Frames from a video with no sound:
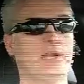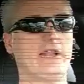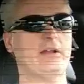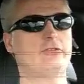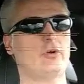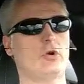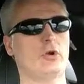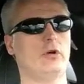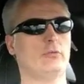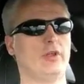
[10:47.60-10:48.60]
I got to
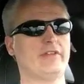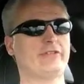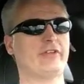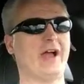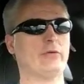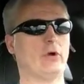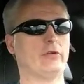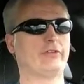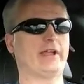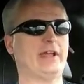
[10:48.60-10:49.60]
turn on one of these side
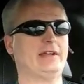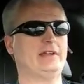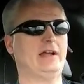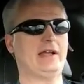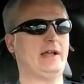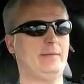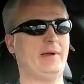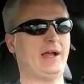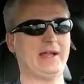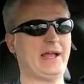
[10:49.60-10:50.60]
roads. I got I,
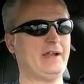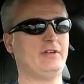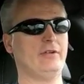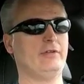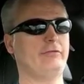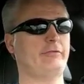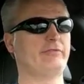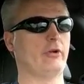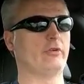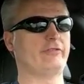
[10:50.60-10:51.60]
I'm, I got to do
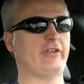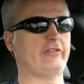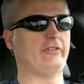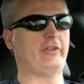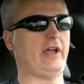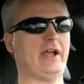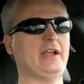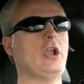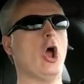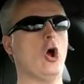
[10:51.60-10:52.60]
some zero to sixties. I,
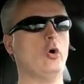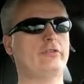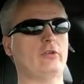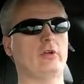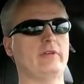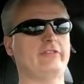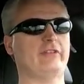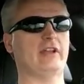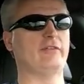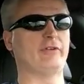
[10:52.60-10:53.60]
know it's going to be
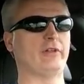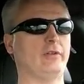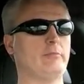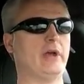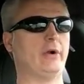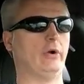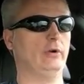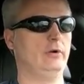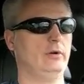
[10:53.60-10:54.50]
significantly better.